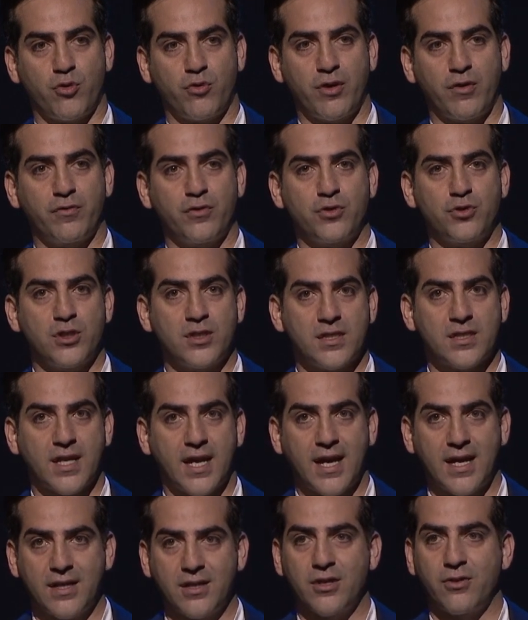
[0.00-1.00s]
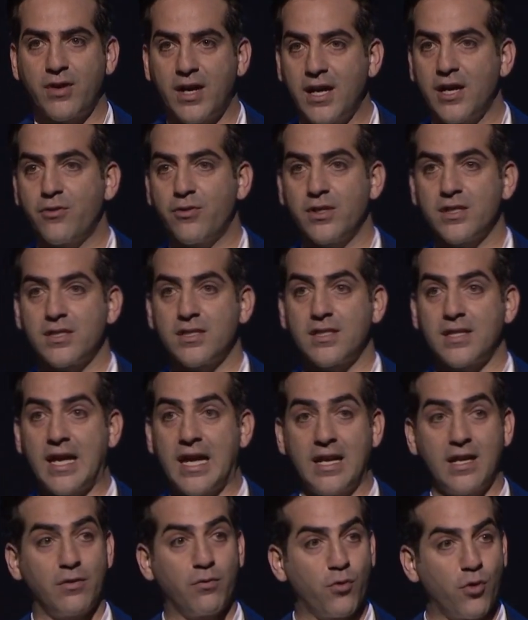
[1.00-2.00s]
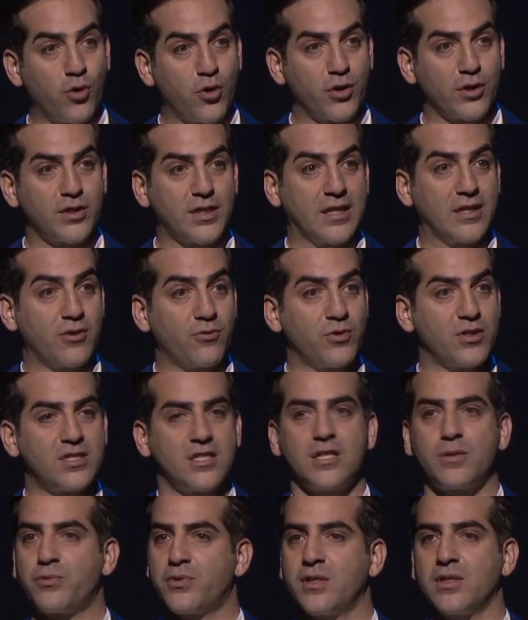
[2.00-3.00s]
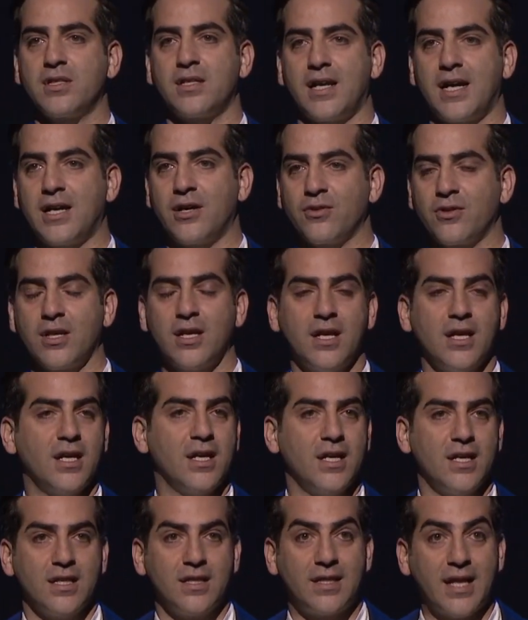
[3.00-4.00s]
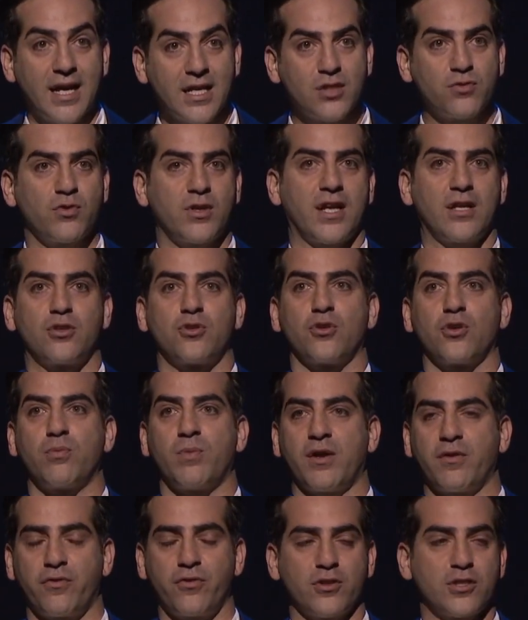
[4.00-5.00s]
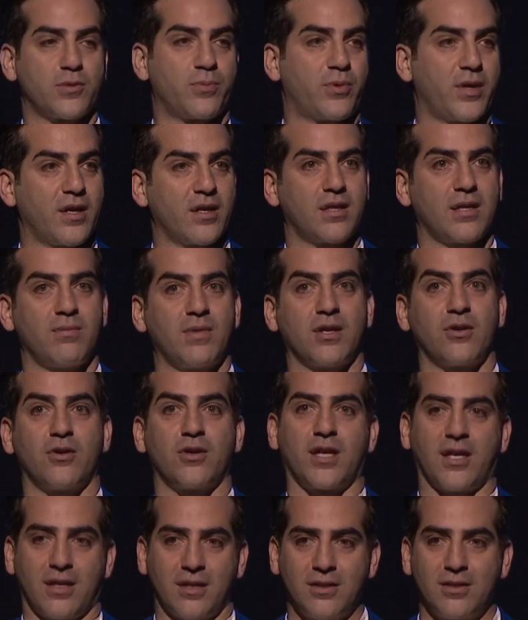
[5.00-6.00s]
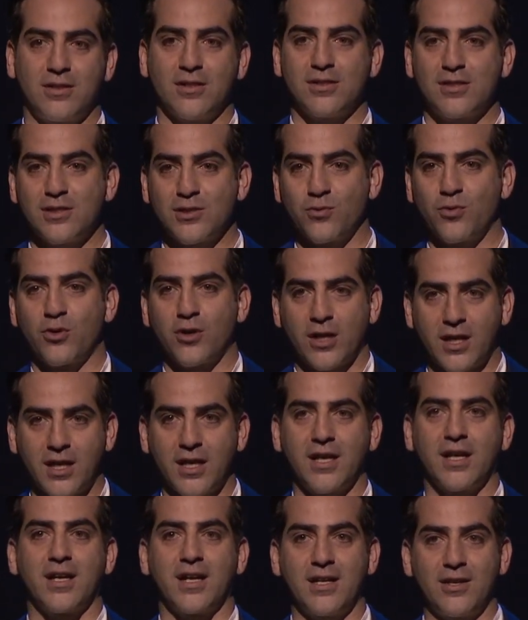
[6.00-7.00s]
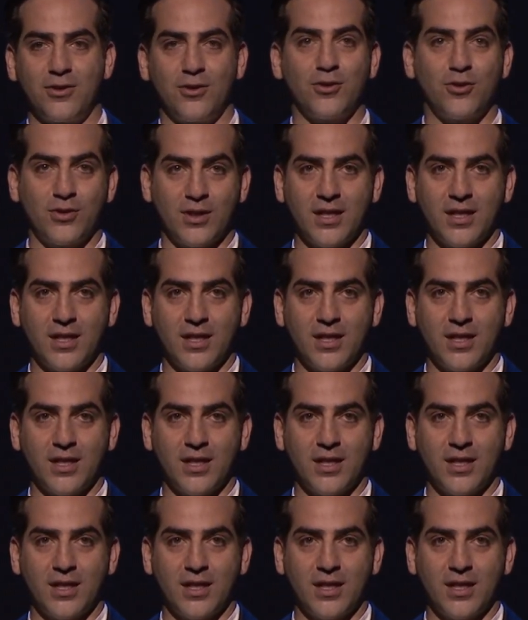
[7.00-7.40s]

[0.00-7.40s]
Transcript: or refugee scanned their iris and it worked and the receipt printed out, that's when I took my first breath. I'm like, okay, this is working, and you know,